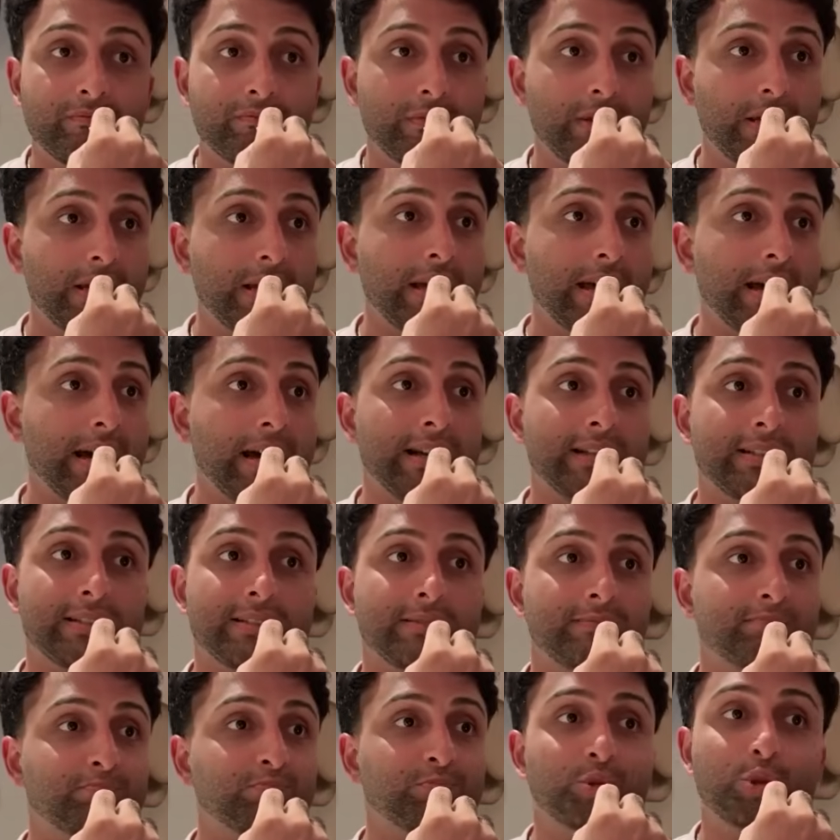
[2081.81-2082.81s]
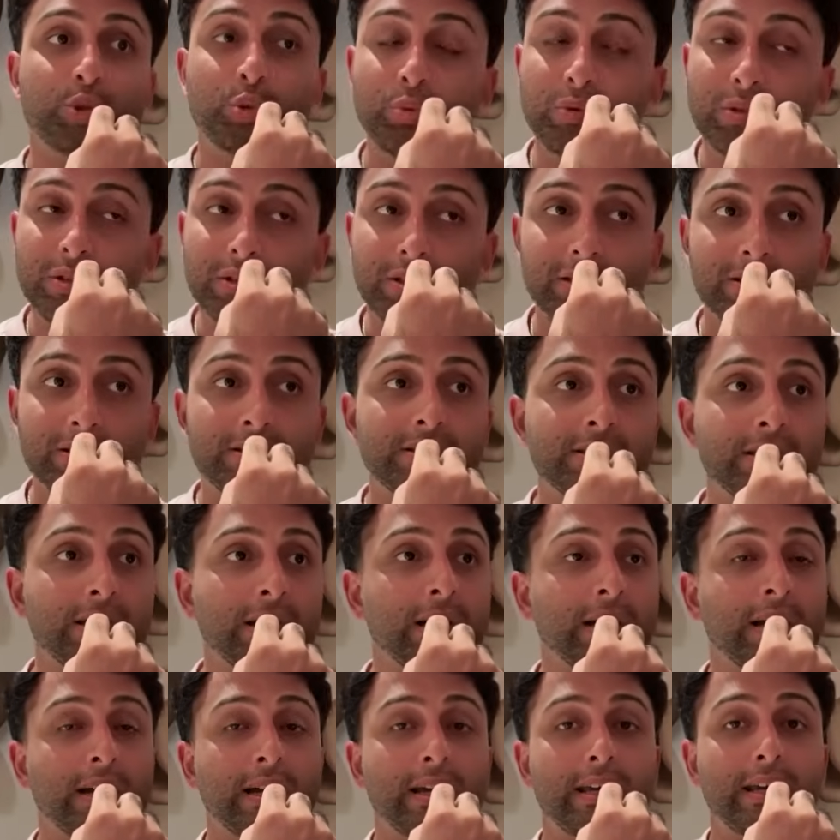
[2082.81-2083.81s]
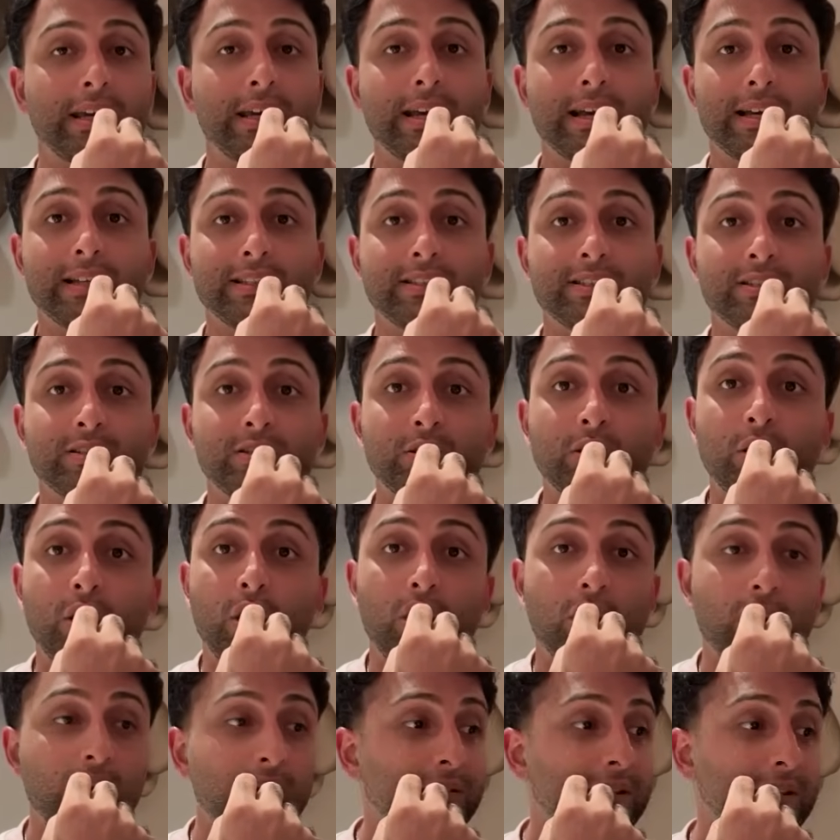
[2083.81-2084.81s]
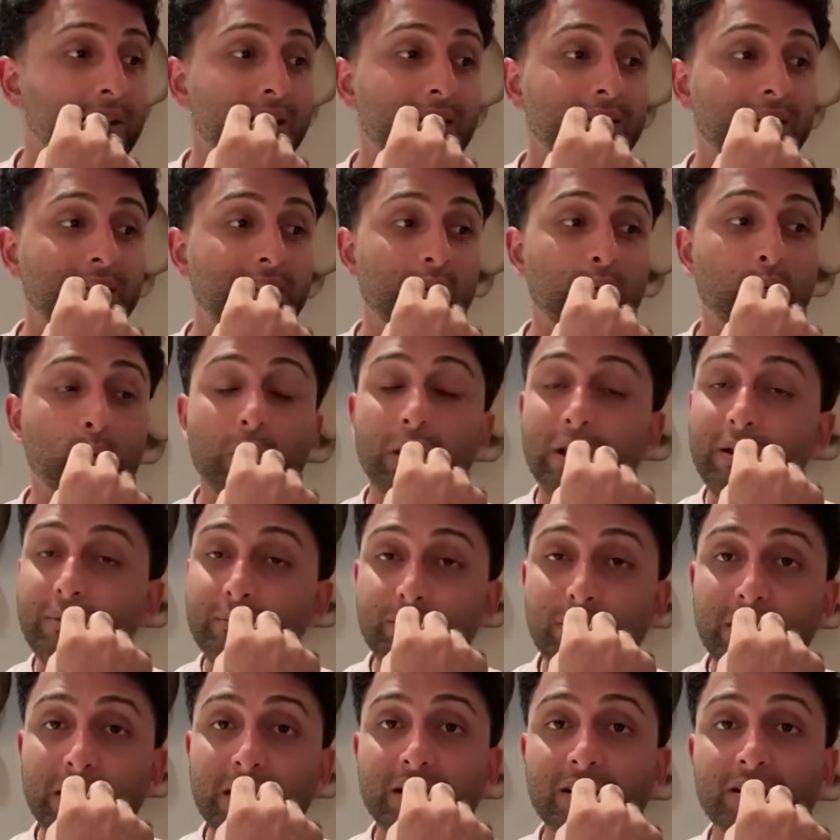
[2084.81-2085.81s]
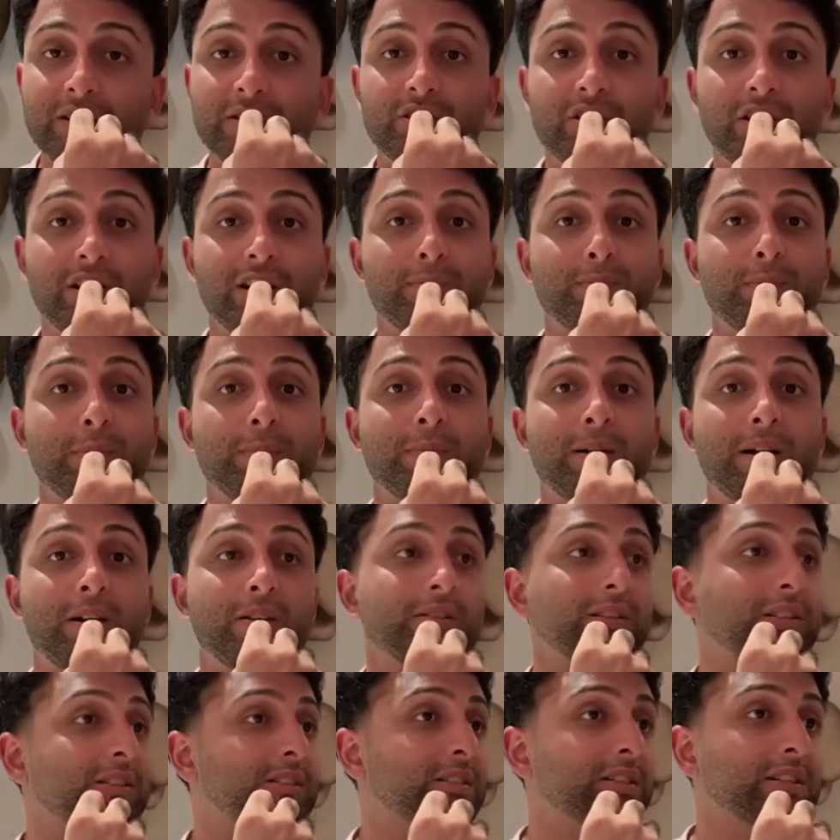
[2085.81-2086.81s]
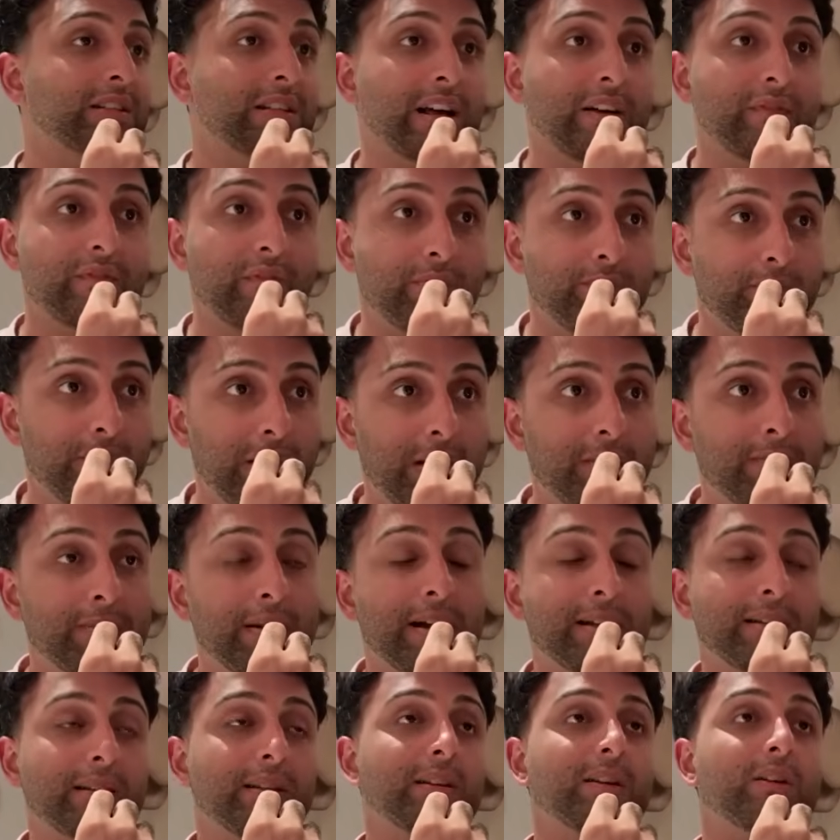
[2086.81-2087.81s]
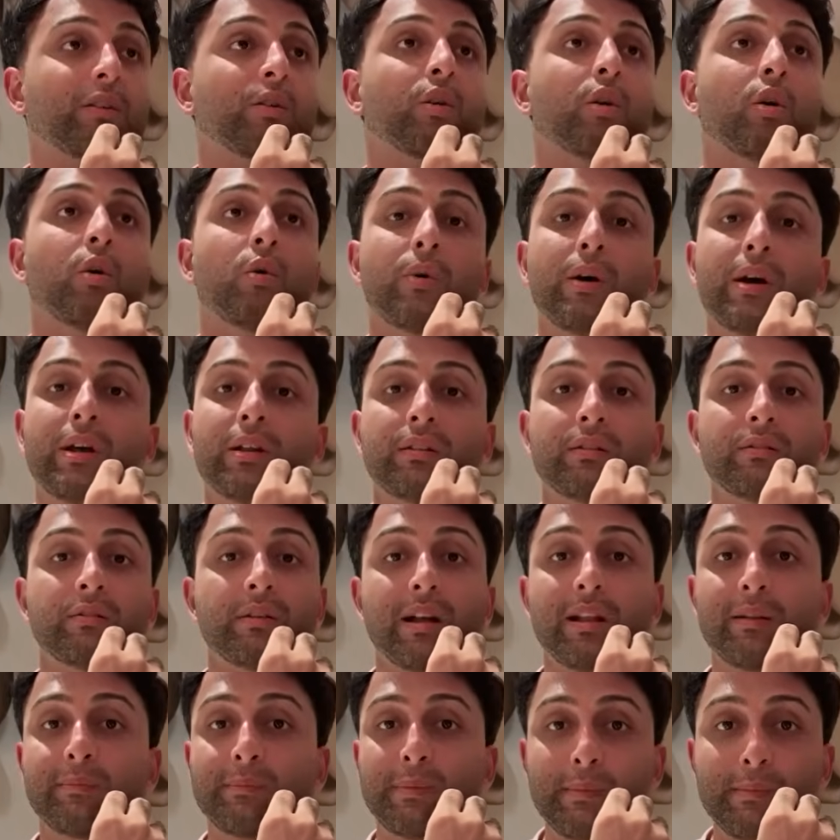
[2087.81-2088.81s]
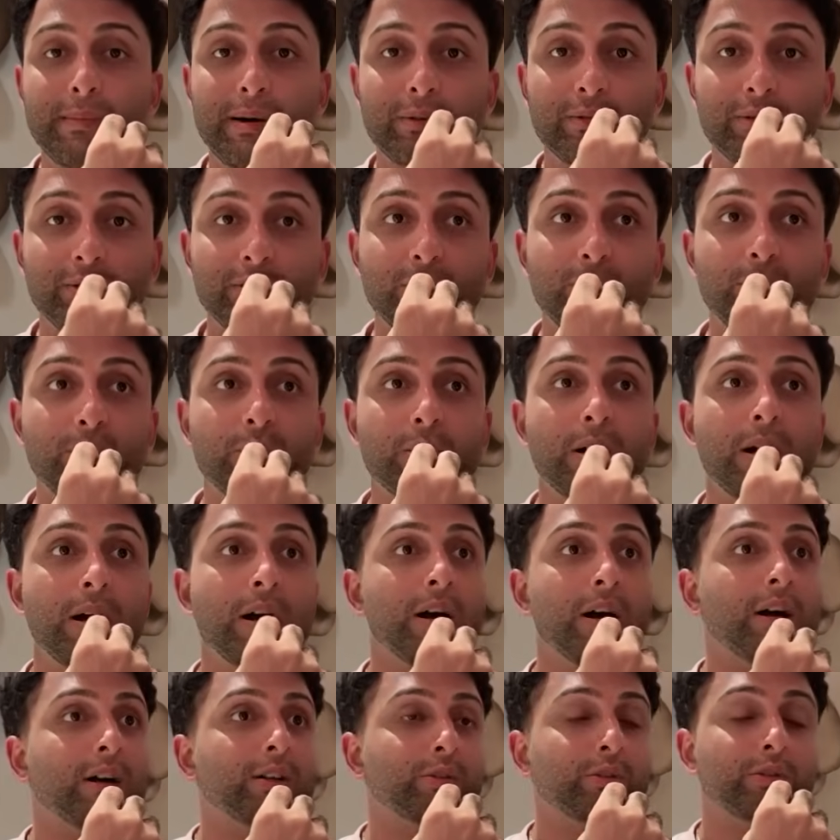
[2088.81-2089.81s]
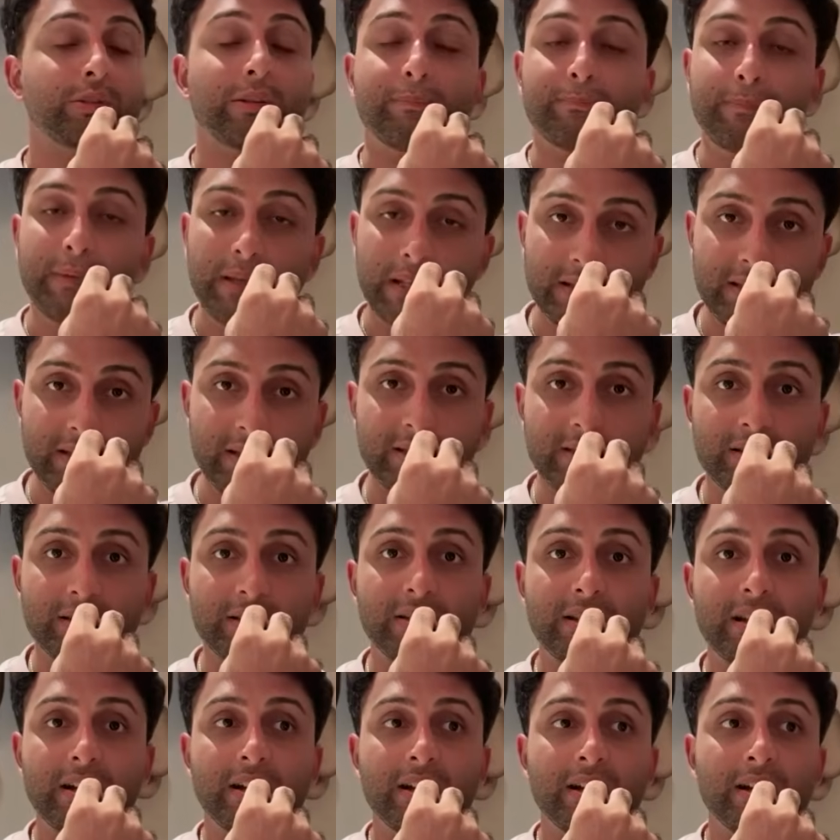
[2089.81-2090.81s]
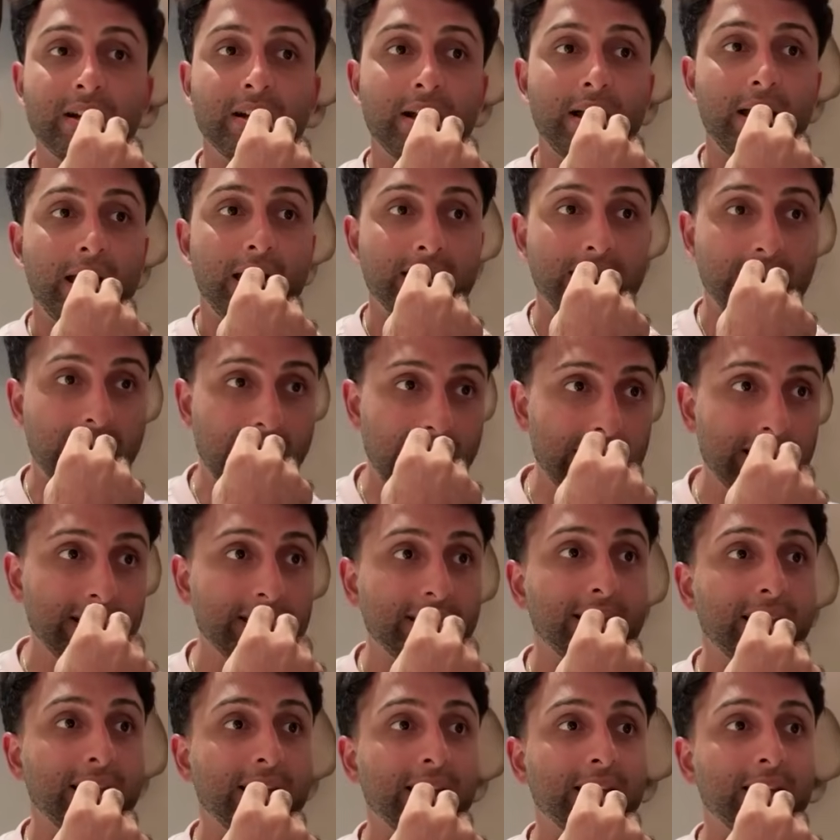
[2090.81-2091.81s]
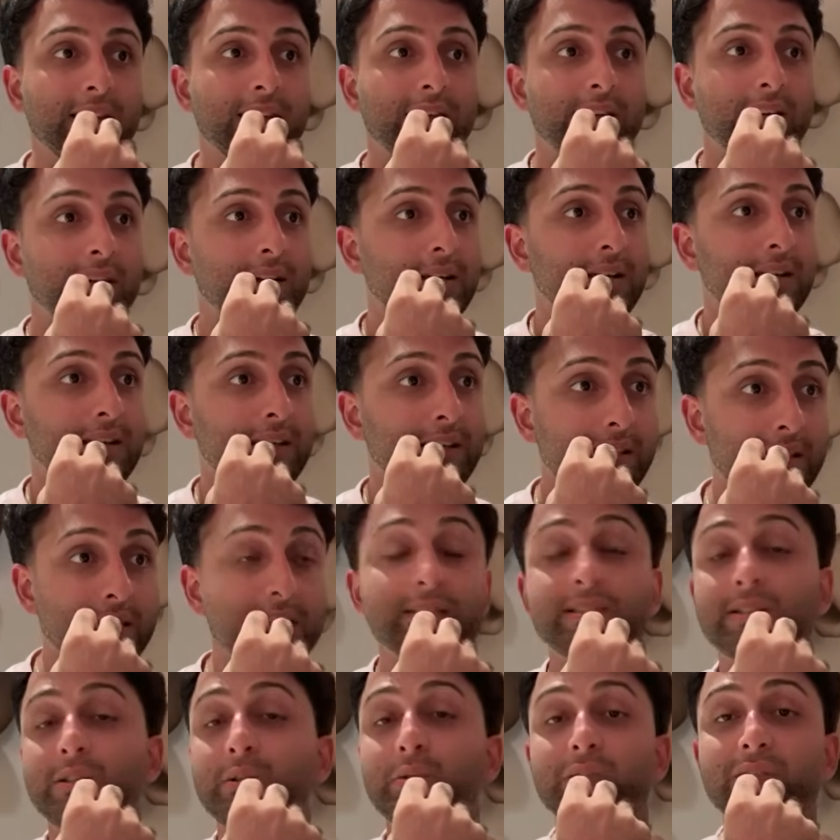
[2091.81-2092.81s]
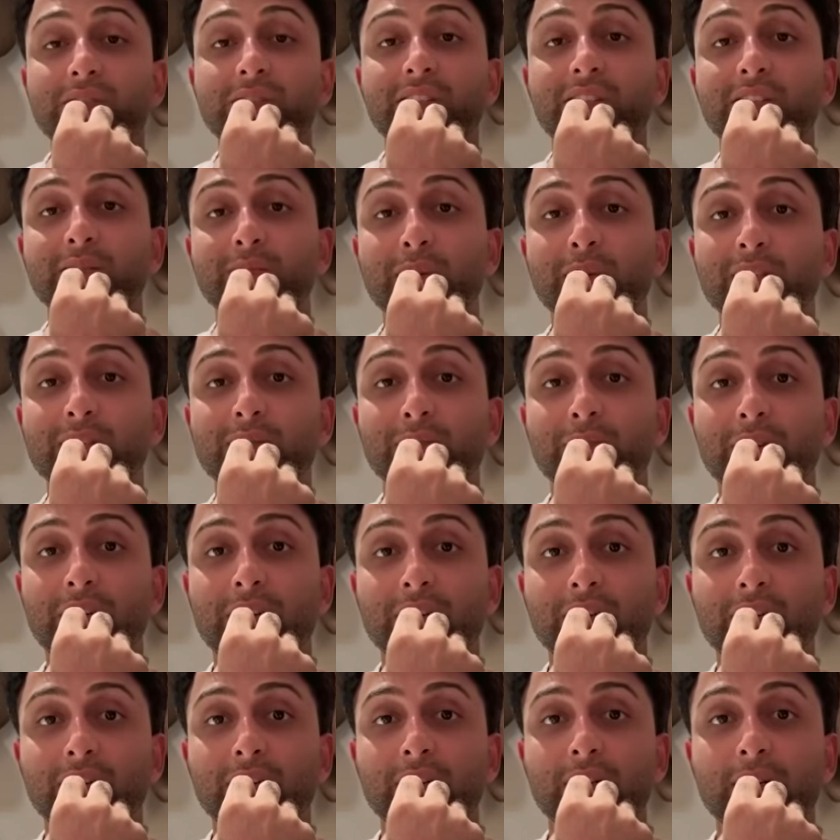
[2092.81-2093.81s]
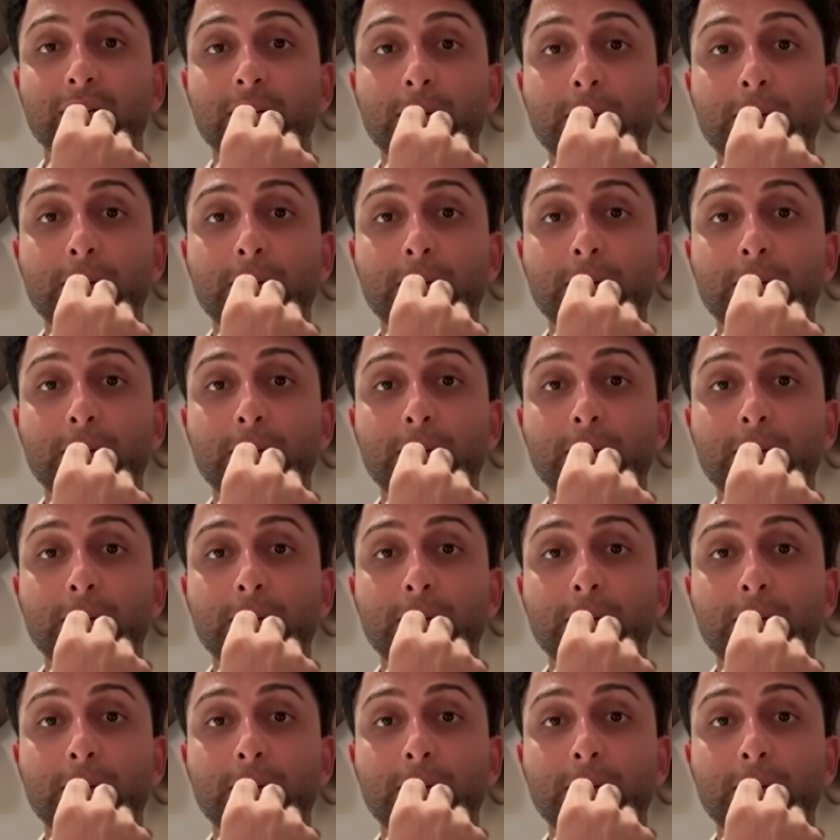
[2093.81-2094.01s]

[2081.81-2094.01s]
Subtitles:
He has shooters. He has long, lengthy wing players to help him out. He's gonna have a big man in a Kowet to help him out too. So the pieces are there, and I think he is UST's best player.